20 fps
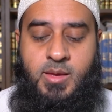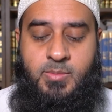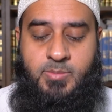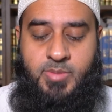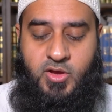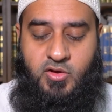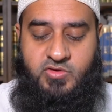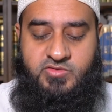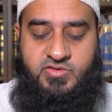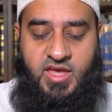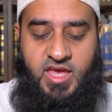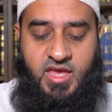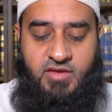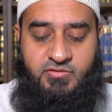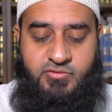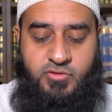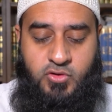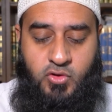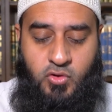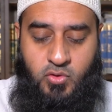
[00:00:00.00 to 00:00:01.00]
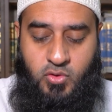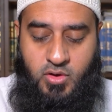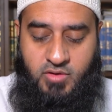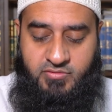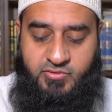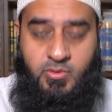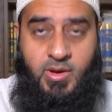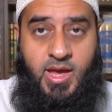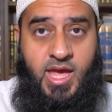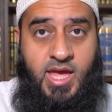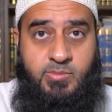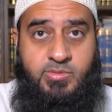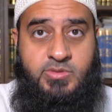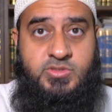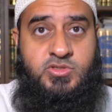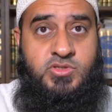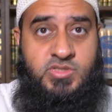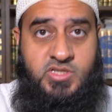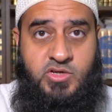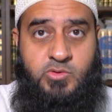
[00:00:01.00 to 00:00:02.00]
Because if you're able
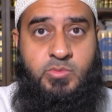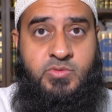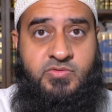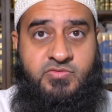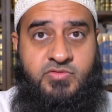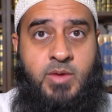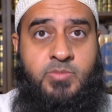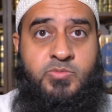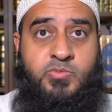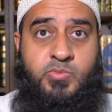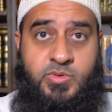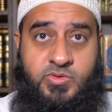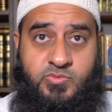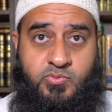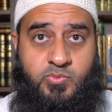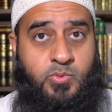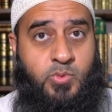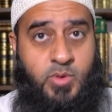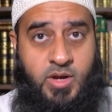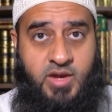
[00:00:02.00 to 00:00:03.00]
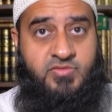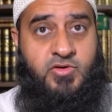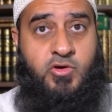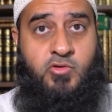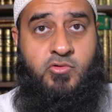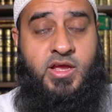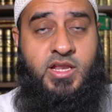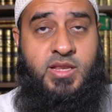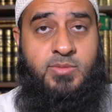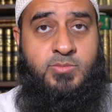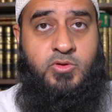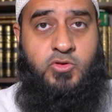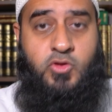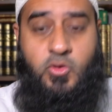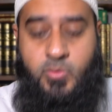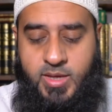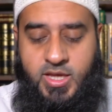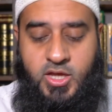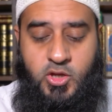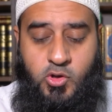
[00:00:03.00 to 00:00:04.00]
to deal with verbs with whatever curriculum you're
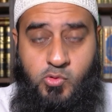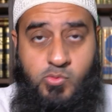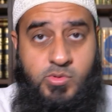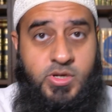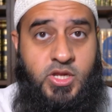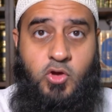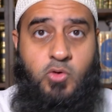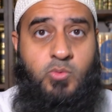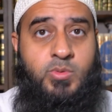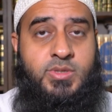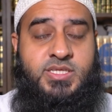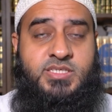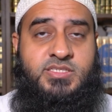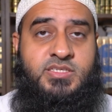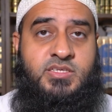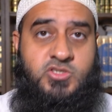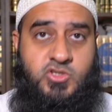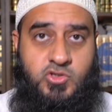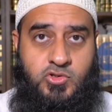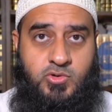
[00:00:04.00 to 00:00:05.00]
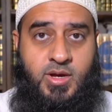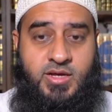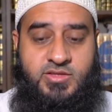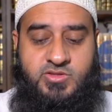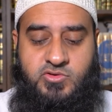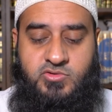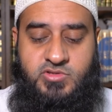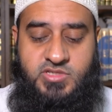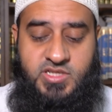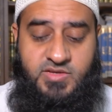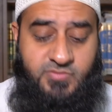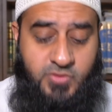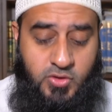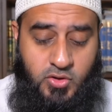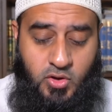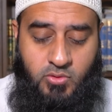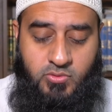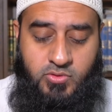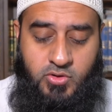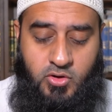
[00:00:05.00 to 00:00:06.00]
doing, you already know what this is. You know how to do this. If you
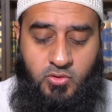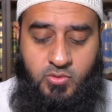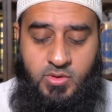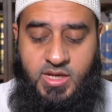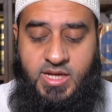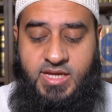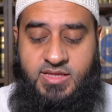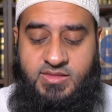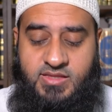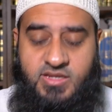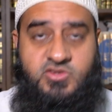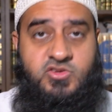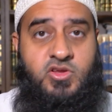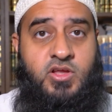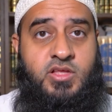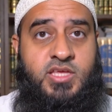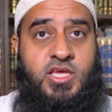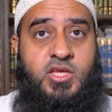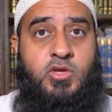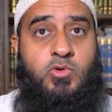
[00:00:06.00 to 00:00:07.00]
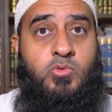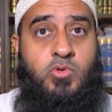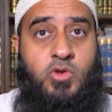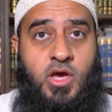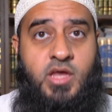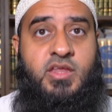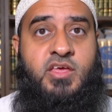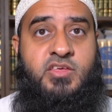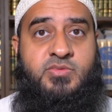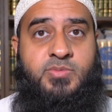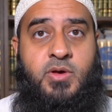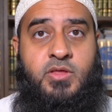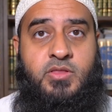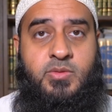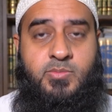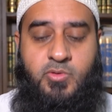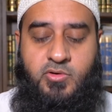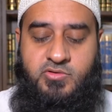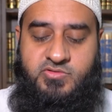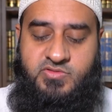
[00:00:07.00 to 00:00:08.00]
don't know, then inshallah you'll learn it as part of the
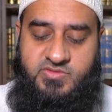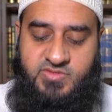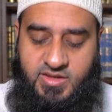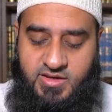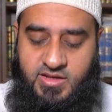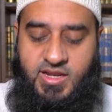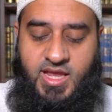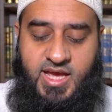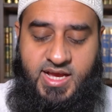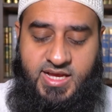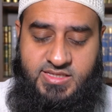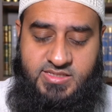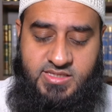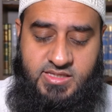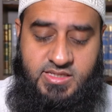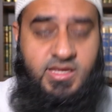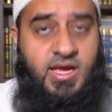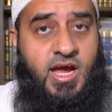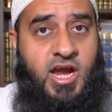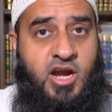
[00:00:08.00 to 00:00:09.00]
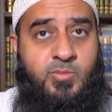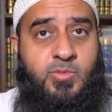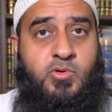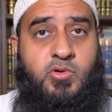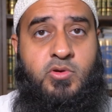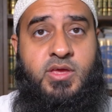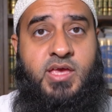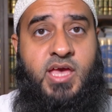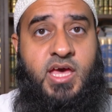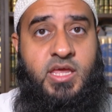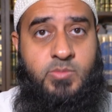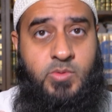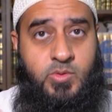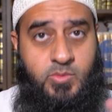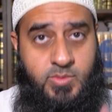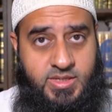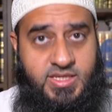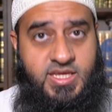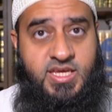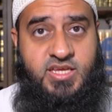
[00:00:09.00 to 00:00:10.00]
process. And like I said, Arabic Code Academy,
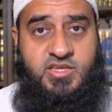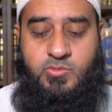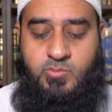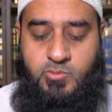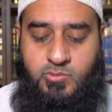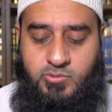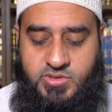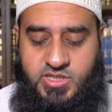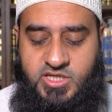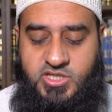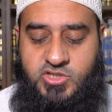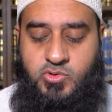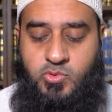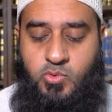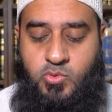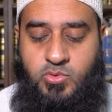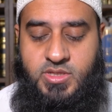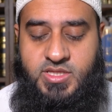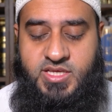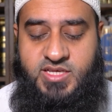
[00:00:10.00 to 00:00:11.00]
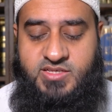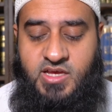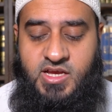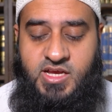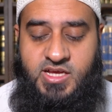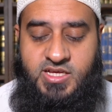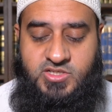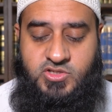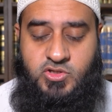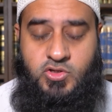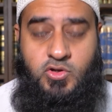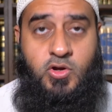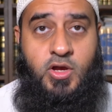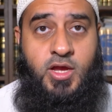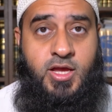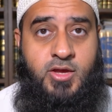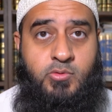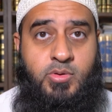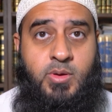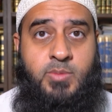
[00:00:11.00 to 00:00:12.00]
we teach it. We'll teach you all of this, so you're
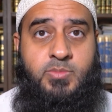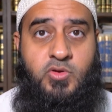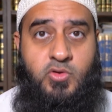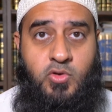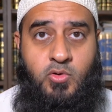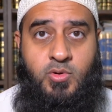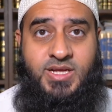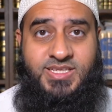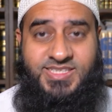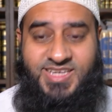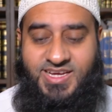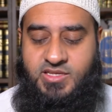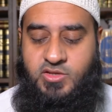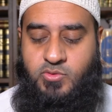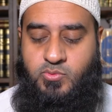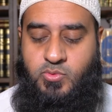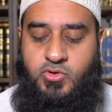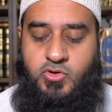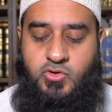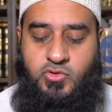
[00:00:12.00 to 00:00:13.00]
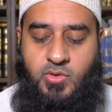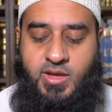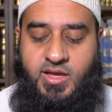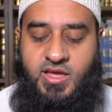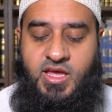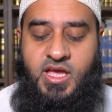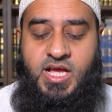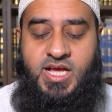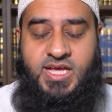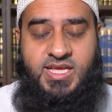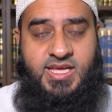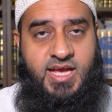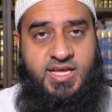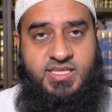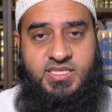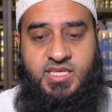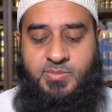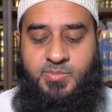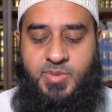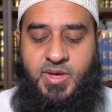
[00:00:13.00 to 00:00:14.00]
equipped to know exactly what you're doing.
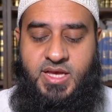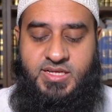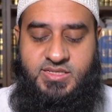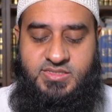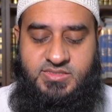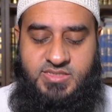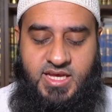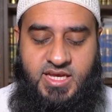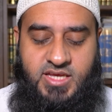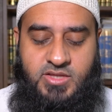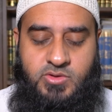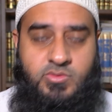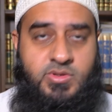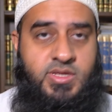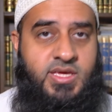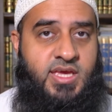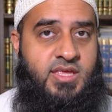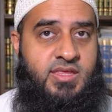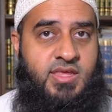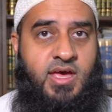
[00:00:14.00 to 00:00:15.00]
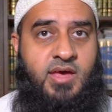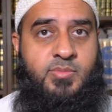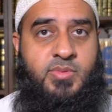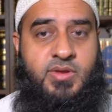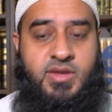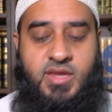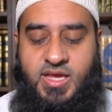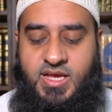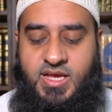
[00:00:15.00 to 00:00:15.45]
Kataba Zaydun kitaban.